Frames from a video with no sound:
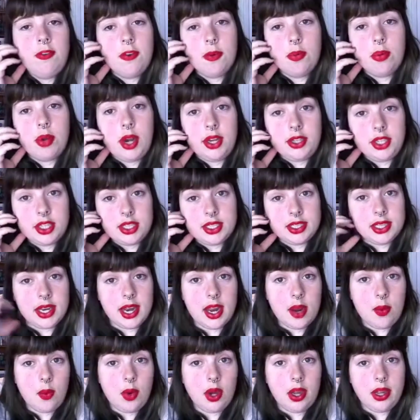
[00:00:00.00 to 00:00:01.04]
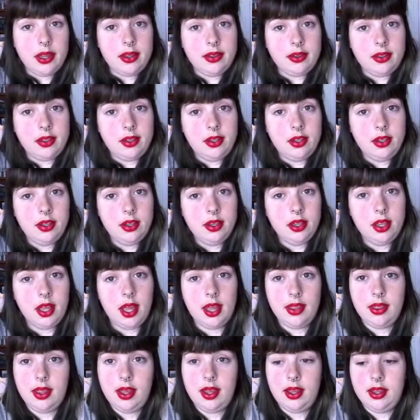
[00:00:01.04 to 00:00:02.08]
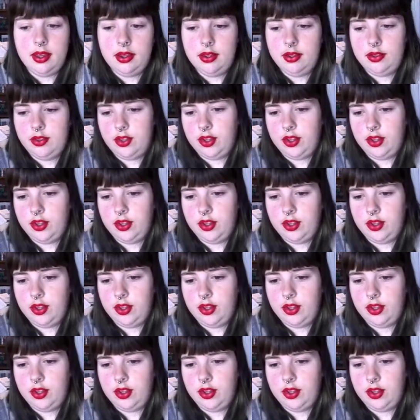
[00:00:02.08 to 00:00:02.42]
for projects that I want, and then